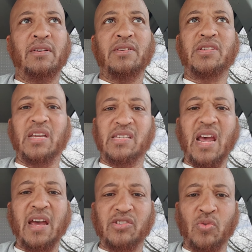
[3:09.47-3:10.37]

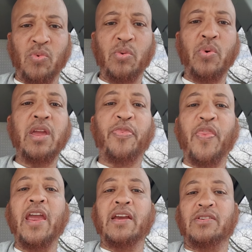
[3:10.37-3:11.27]
success, or what we
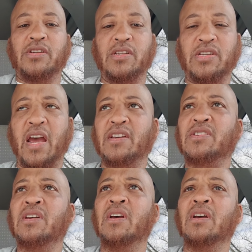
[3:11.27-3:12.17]
think is success.